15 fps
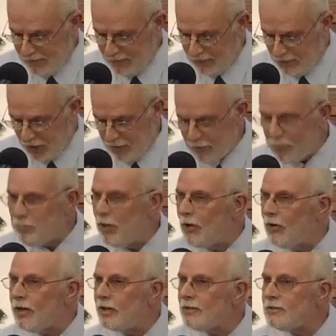Seven
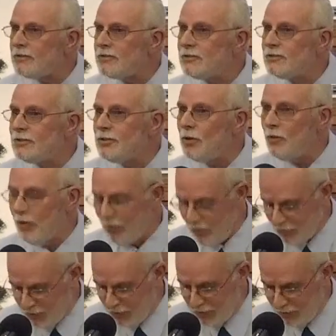million
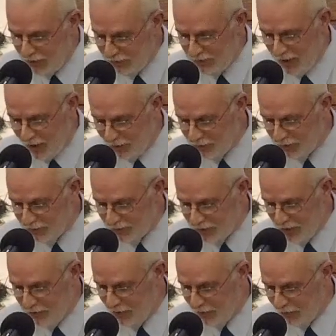
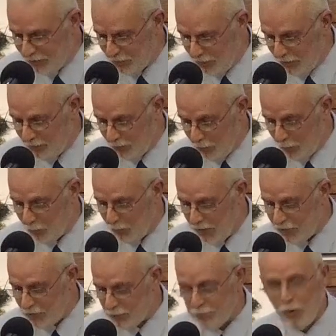216,724
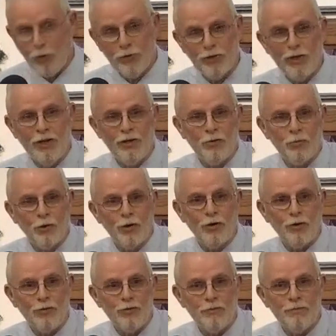richest person in the
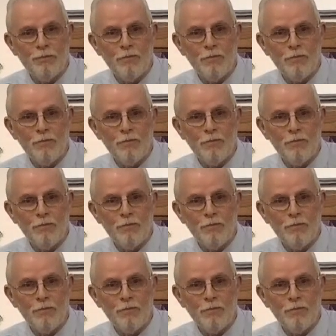world.